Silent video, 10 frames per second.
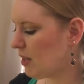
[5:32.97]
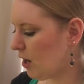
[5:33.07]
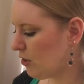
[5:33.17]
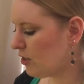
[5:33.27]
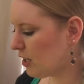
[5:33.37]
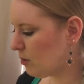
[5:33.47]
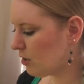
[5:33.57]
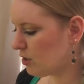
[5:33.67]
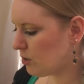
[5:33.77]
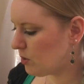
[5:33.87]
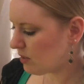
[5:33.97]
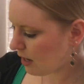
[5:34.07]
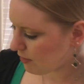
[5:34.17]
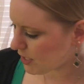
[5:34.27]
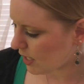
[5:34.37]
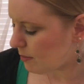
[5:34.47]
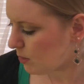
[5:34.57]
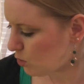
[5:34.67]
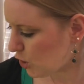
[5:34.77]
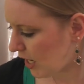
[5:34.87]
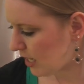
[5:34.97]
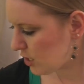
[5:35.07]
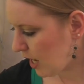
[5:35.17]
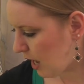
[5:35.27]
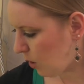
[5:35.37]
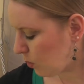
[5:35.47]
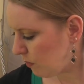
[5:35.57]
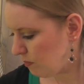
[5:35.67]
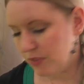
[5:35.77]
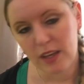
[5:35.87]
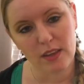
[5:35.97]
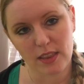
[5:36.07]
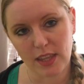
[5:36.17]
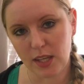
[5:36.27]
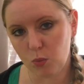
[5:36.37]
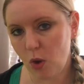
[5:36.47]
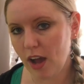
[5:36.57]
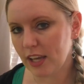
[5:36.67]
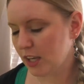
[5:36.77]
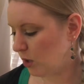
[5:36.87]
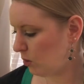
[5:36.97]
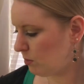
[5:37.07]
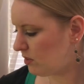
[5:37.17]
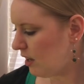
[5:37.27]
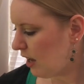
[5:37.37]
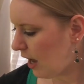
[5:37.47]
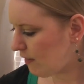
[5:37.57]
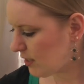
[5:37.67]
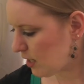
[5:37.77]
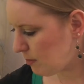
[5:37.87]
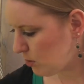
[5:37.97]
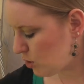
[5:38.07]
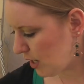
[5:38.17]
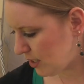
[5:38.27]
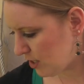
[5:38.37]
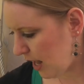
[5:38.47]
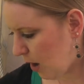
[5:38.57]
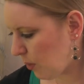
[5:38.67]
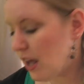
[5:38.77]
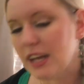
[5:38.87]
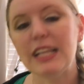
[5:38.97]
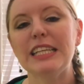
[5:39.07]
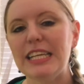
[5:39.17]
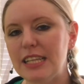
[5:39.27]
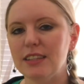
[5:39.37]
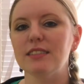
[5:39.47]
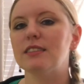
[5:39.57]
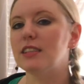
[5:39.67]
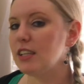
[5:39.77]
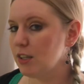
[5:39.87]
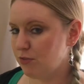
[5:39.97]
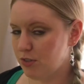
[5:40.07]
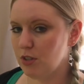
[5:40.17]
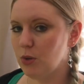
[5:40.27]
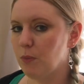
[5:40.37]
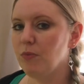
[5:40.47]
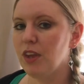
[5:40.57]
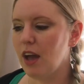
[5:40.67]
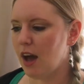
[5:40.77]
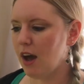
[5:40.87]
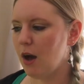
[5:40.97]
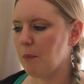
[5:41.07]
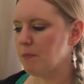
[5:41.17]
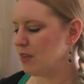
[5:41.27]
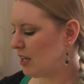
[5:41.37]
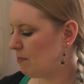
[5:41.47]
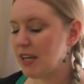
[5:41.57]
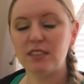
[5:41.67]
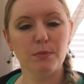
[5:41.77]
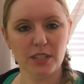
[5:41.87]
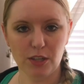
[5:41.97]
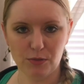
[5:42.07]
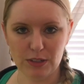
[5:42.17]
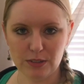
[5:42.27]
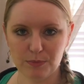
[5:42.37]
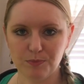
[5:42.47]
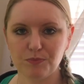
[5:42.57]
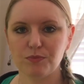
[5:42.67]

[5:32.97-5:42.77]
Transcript: The other thing you can do is every time you change out the yCubes, every time you change it out, clean the sleeve too. It makes a big difference.